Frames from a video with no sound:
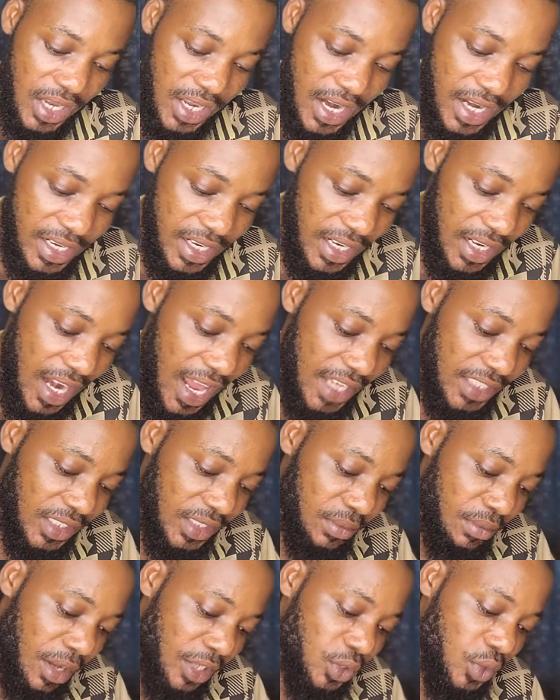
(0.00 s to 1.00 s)
And then the
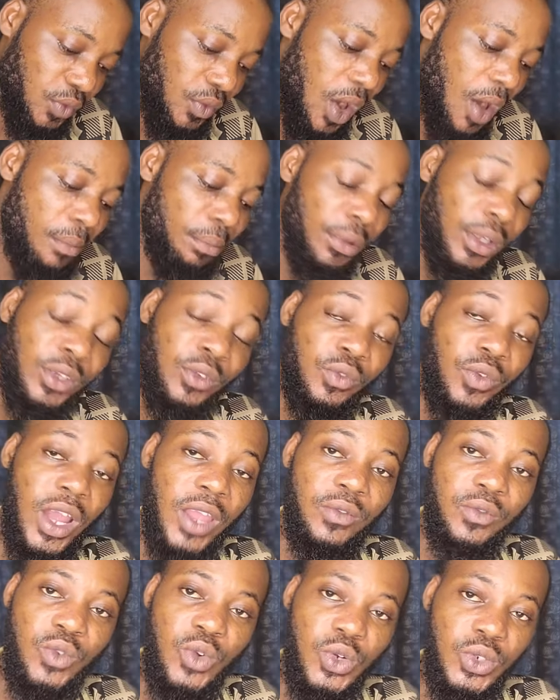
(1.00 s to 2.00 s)
last match of
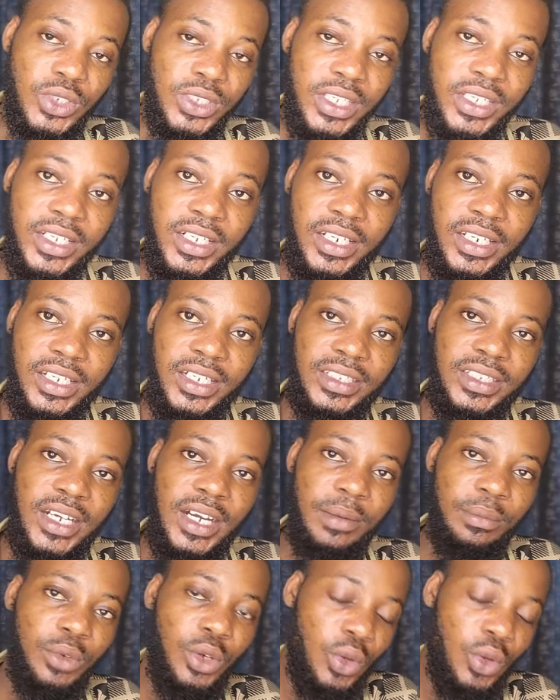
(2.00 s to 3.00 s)
1.5 goals, England